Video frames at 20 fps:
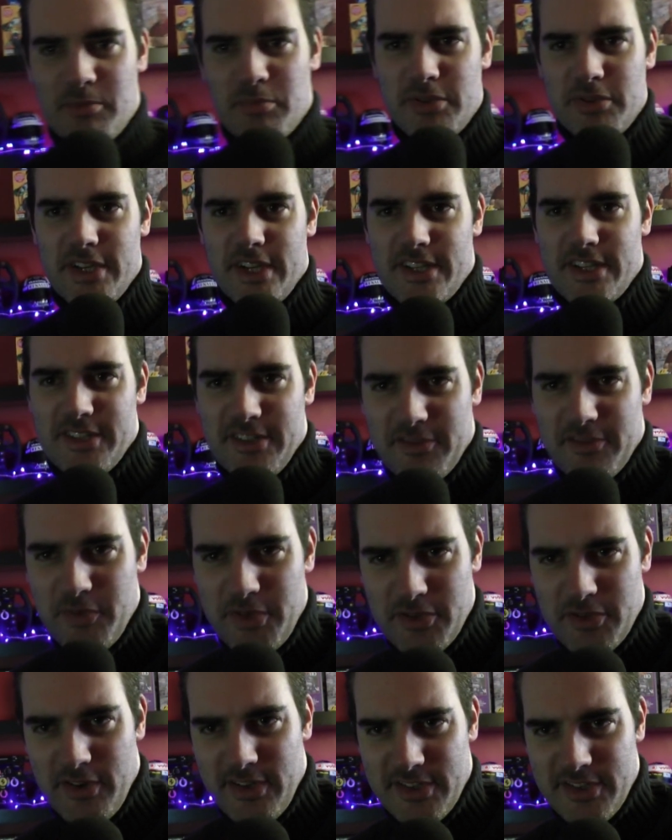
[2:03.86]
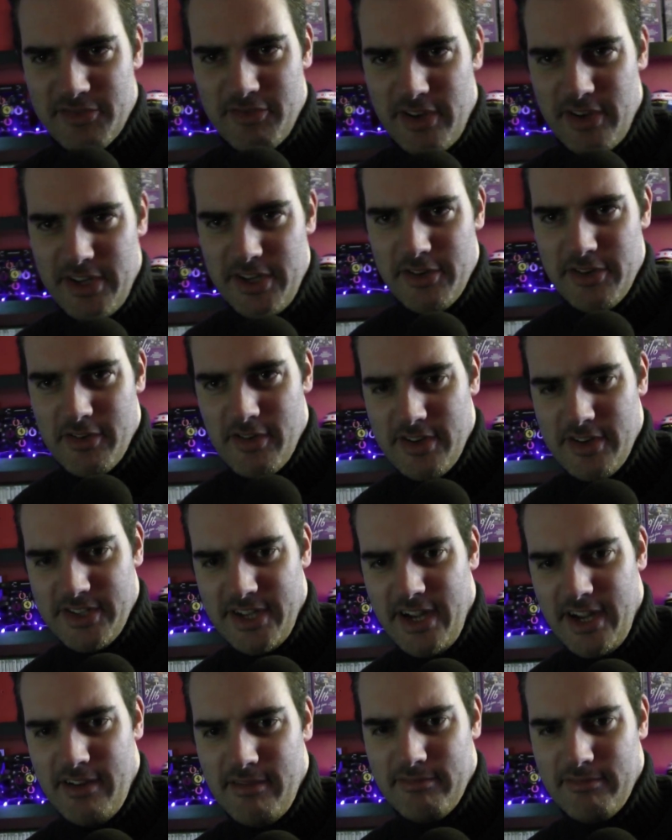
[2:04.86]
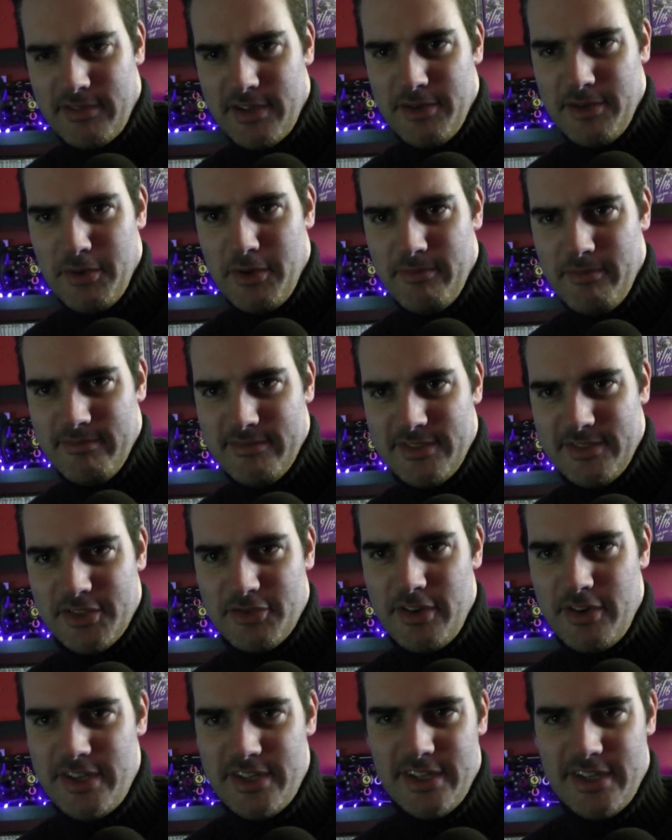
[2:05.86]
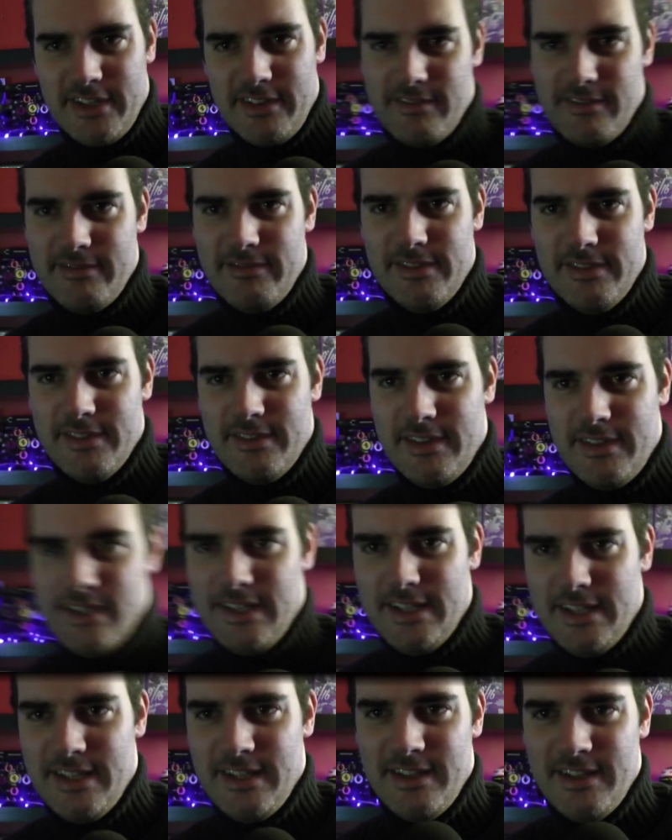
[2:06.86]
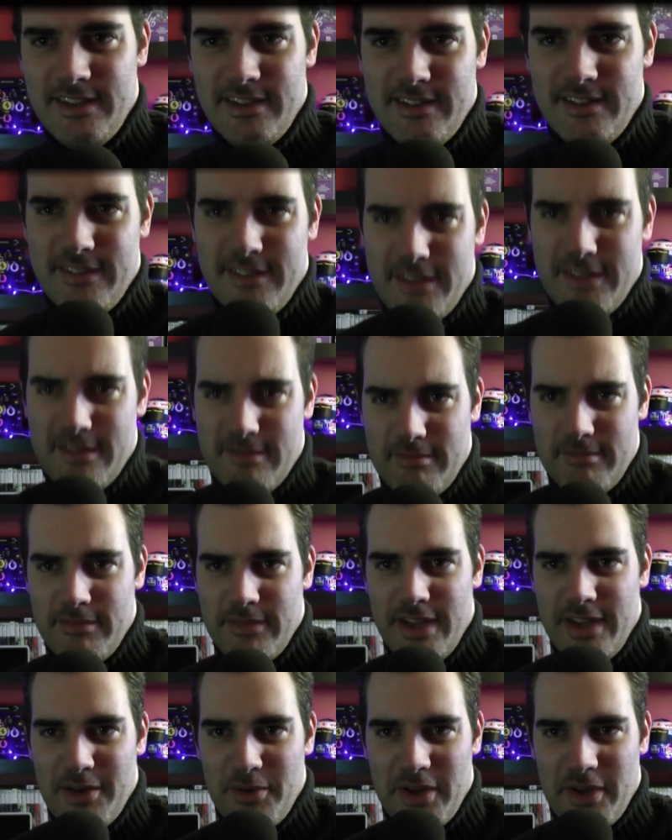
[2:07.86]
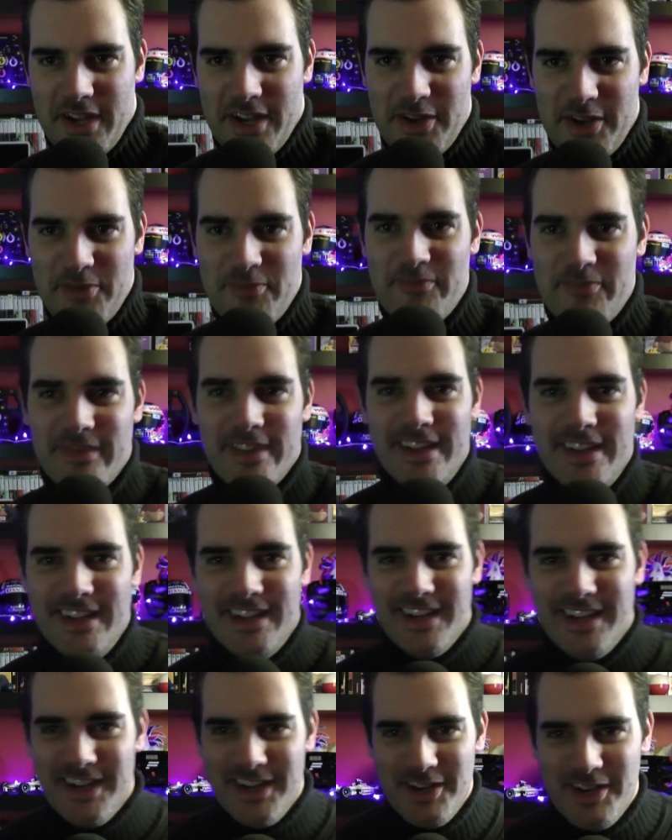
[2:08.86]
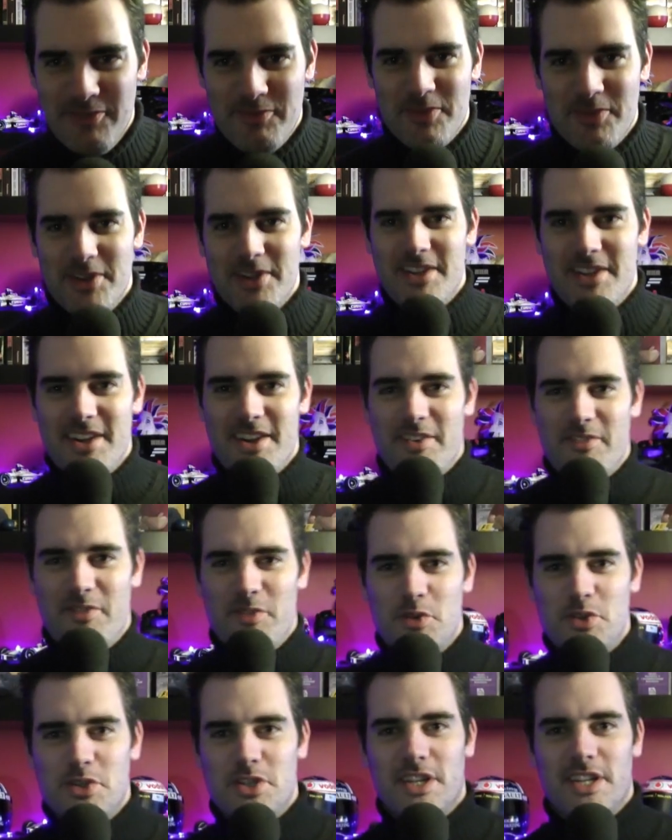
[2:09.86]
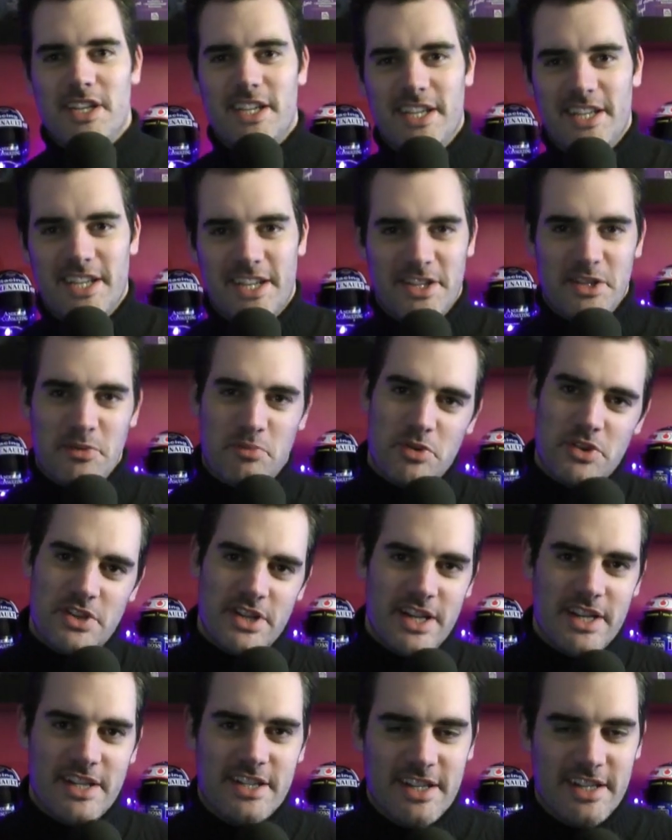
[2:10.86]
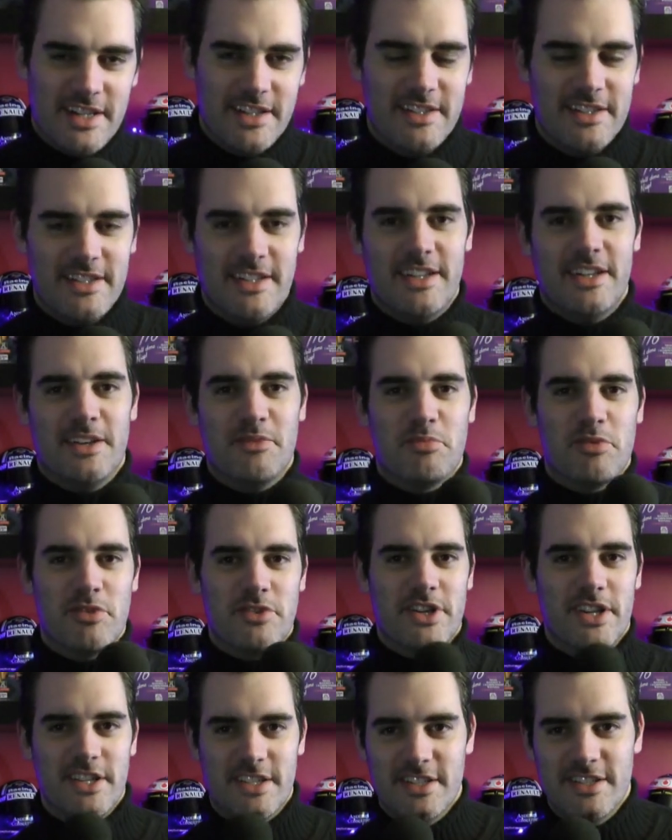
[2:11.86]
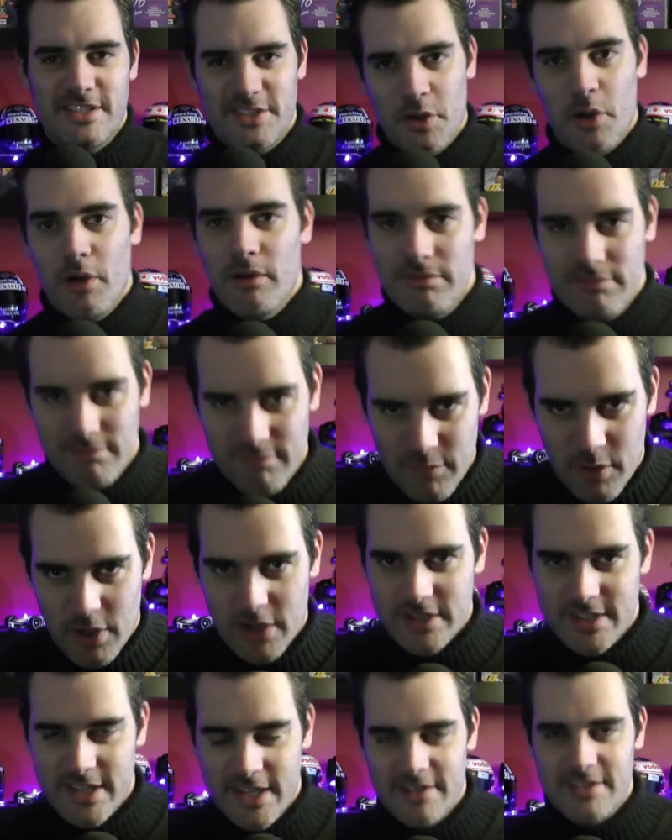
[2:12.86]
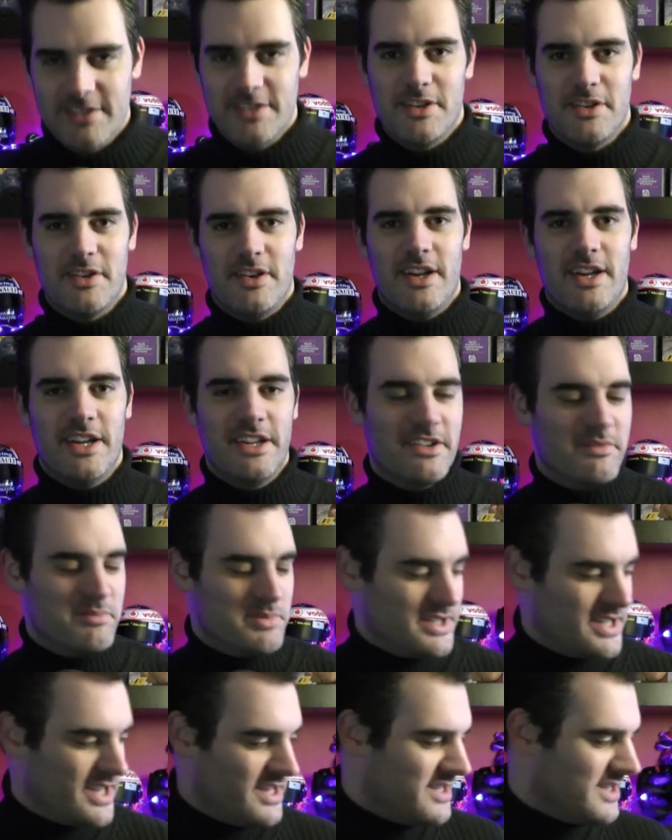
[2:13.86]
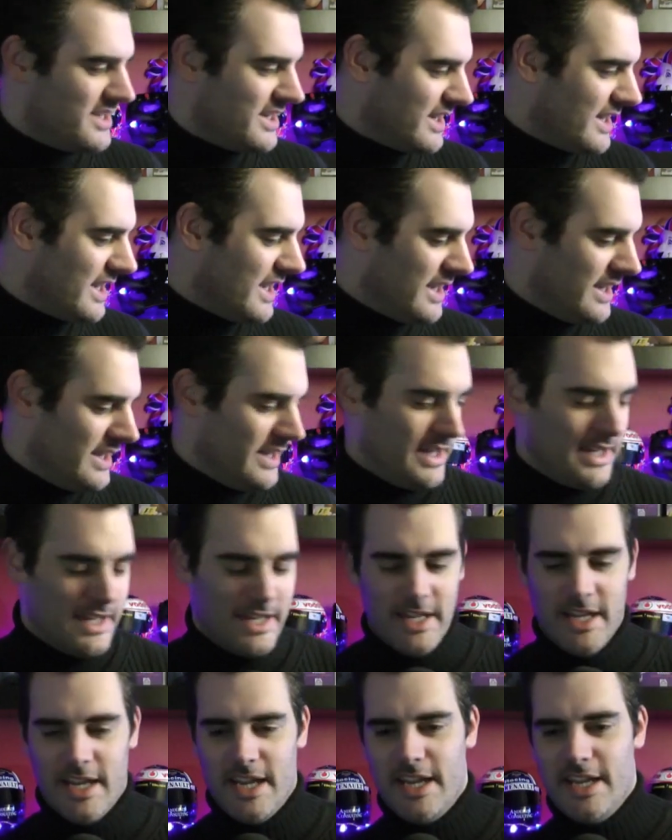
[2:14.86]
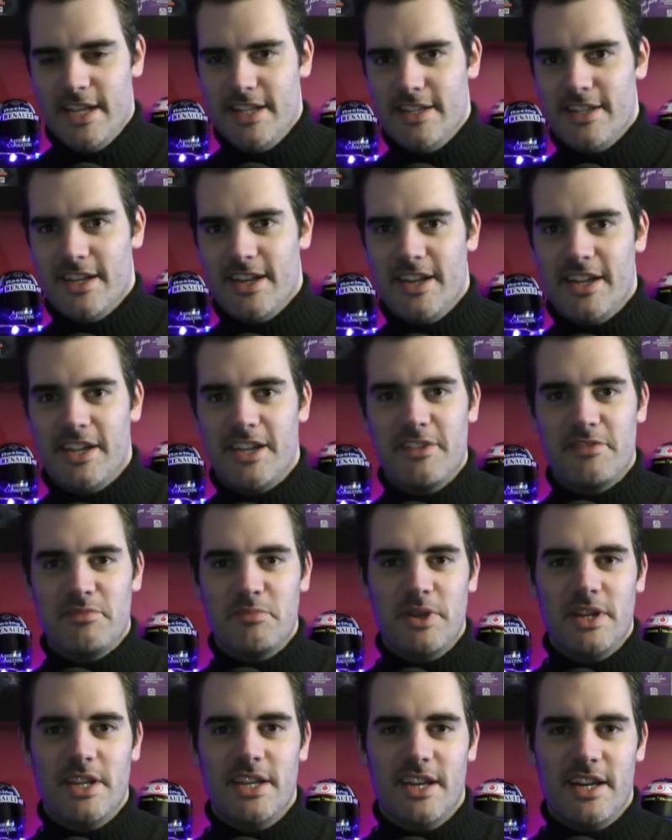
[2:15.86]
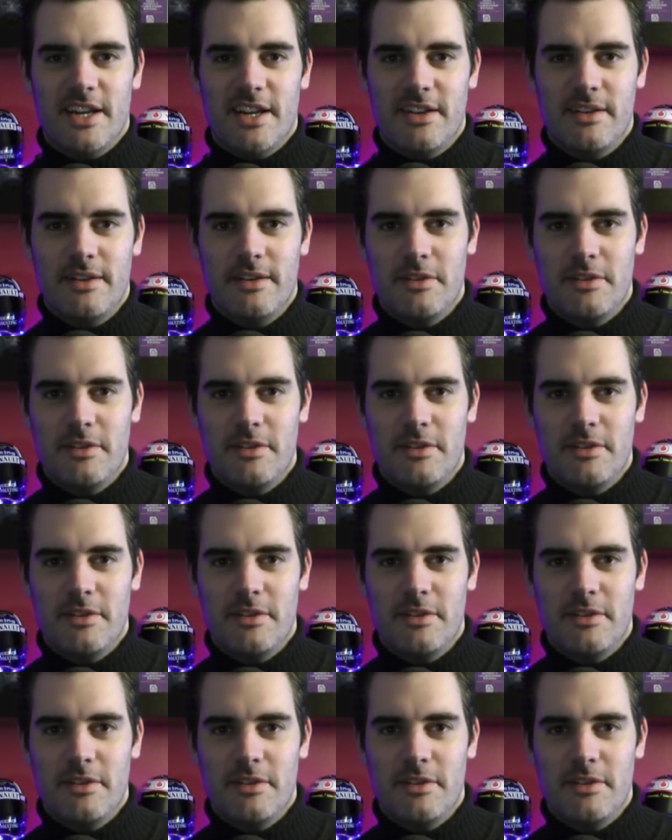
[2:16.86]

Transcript: projectors, we try and straighten you guys out. Come on, straighten. There we go. Unfortunately, the projector project has not worked out as I would like. I've been testing that, and it gives me I